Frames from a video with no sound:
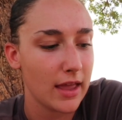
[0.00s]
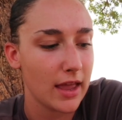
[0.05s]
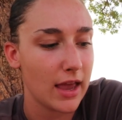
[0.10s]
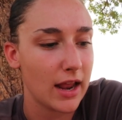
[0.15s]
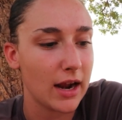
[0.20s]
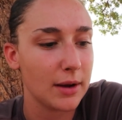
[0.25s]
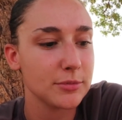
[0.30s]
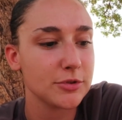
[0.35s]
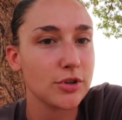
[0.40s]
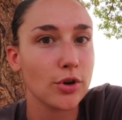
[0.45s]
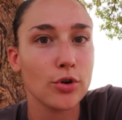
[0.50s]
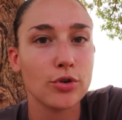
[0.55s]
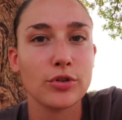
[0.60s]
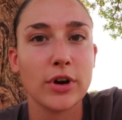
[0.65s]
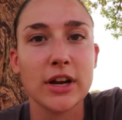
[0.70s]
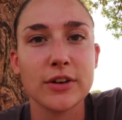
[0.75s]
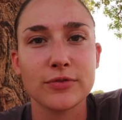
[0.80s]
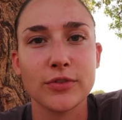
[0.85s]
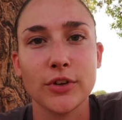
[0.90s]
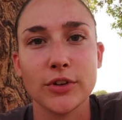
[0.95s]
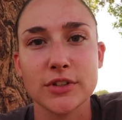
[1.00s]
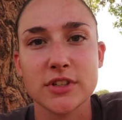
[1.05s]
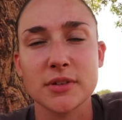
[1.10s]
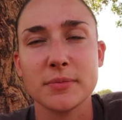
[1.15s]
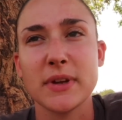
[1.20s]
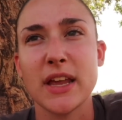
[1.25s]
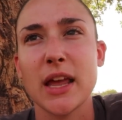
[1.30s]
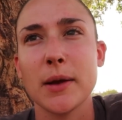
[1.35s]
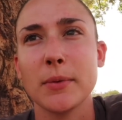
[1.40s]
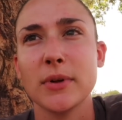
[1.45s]
and I'm so grateful
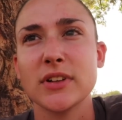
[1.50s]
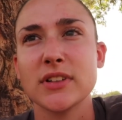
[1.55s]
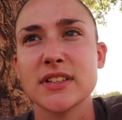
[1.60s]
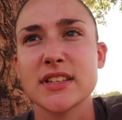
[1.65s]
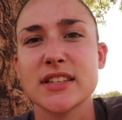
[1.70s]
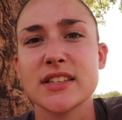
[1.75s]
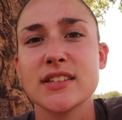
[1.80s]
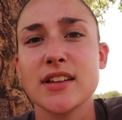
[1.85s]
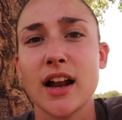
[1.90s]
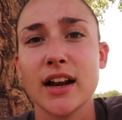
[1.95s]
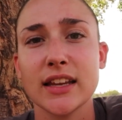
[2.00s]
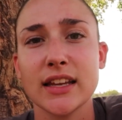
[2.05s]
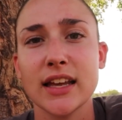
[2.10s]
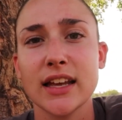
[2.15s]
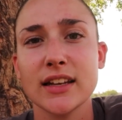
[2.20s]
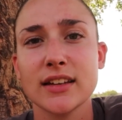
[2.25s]
to be able to study